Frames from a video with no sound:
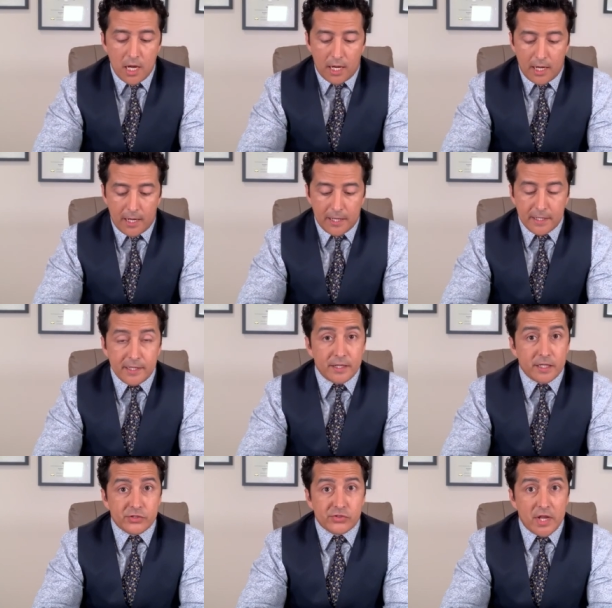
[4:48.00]
uh,
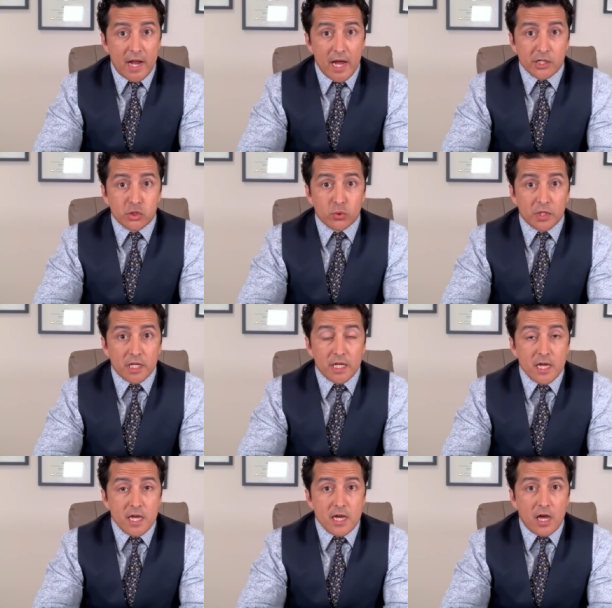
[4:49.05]
is that
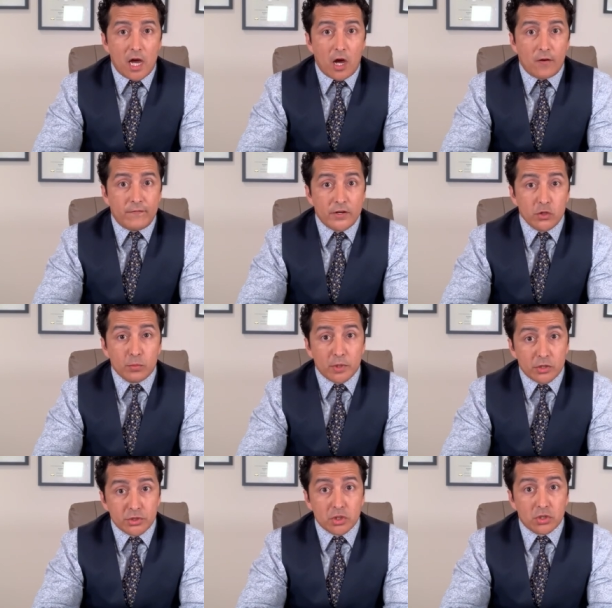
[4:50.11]
actually uh, when your
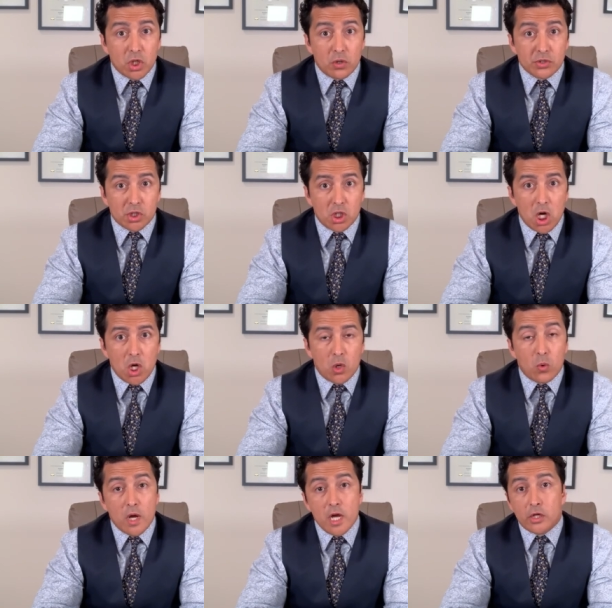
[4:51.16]
blood sugar goes
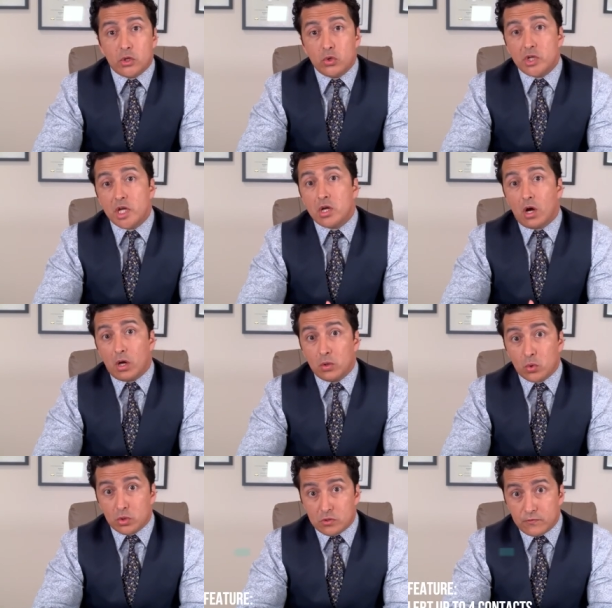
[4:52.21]
low, you can
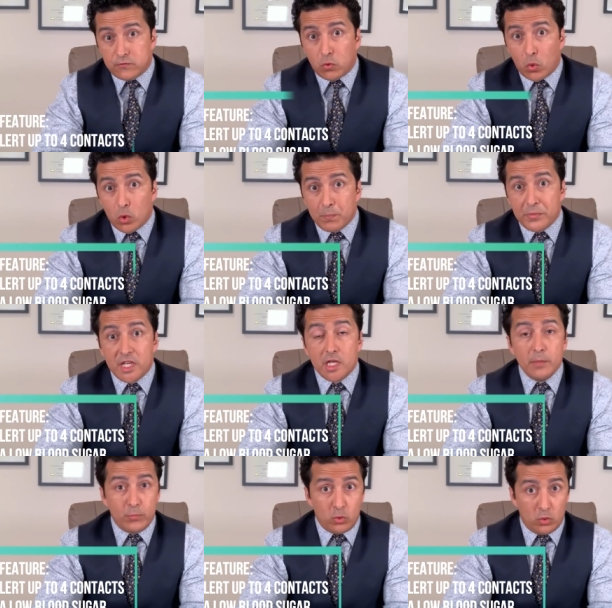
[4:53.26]
alert four
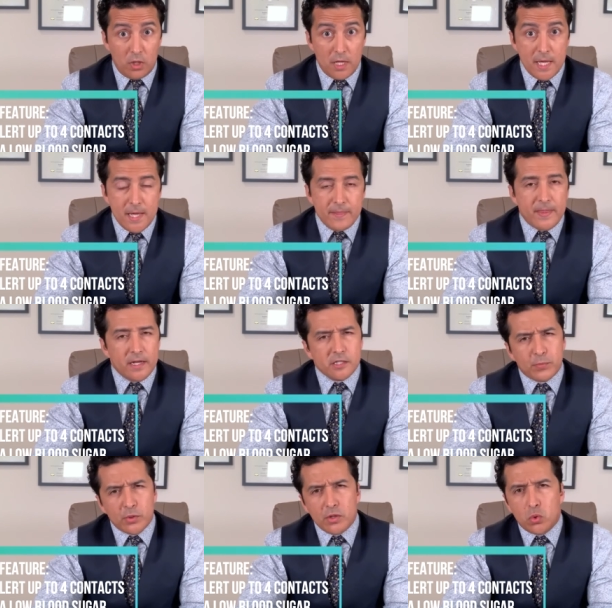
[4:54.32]
people.
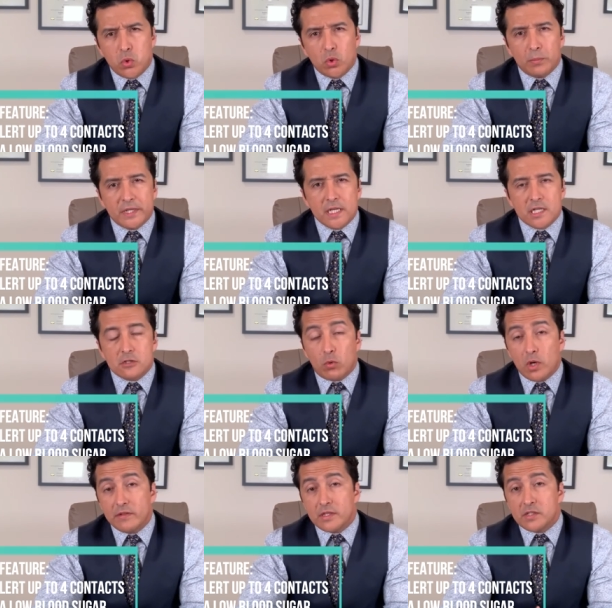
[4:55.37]
That's pretty cool because
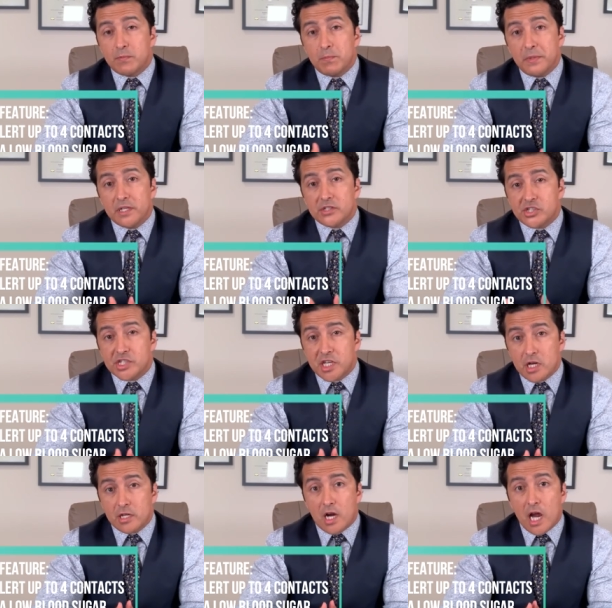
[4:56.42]
one of the biggest
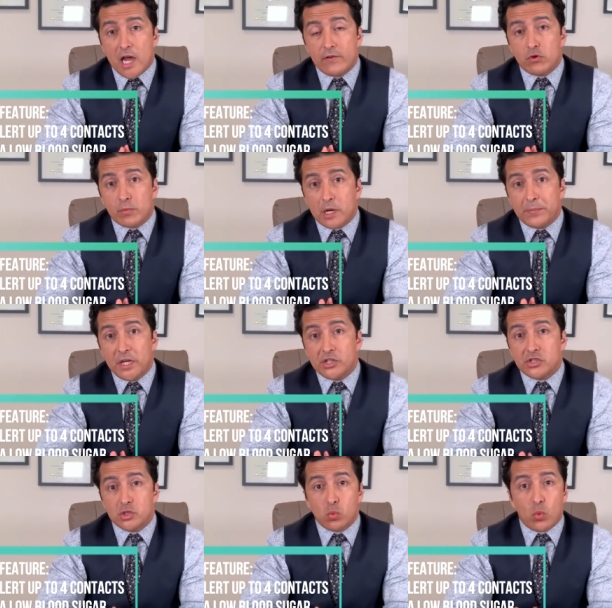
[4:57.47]
scare that I have for my
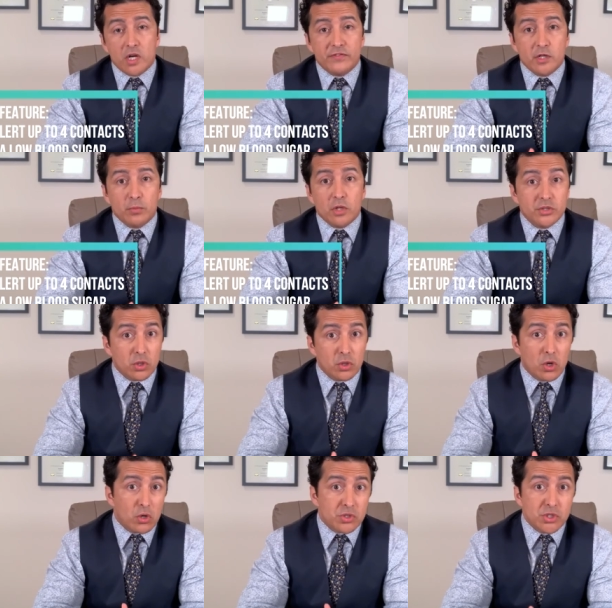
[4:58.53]
patients, what if their blood sugar
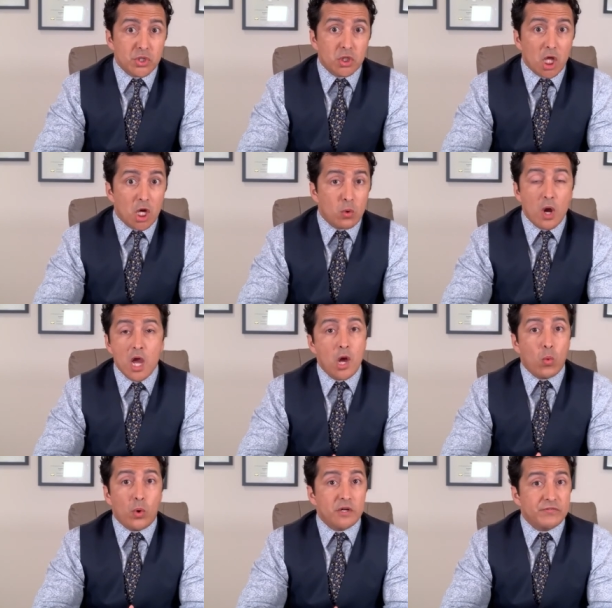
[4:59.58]
goes too low?
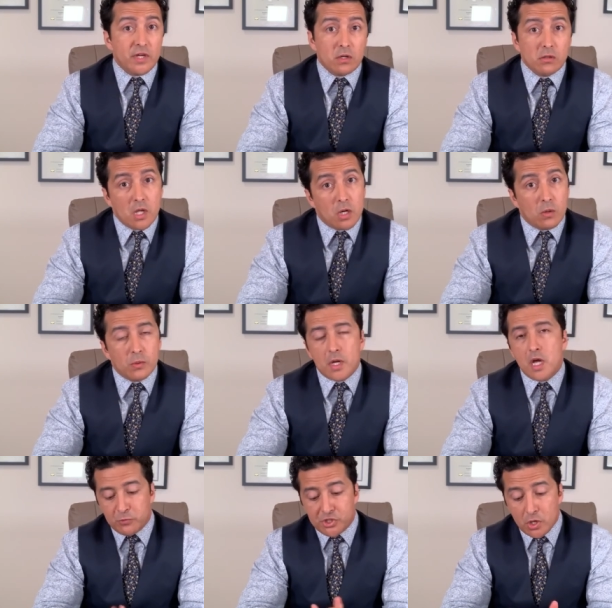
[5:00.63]
What if they're alone?
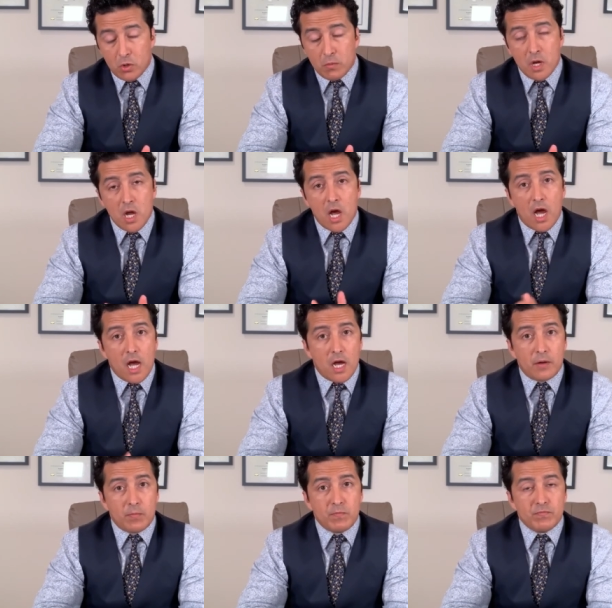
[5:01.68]
So
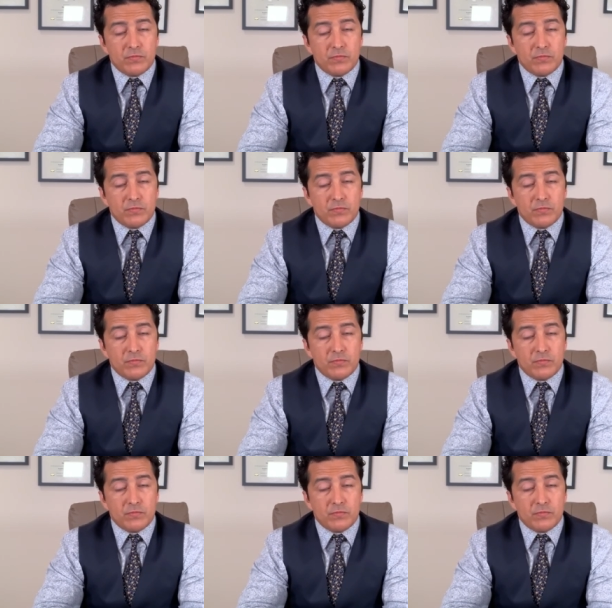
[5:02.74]
uh,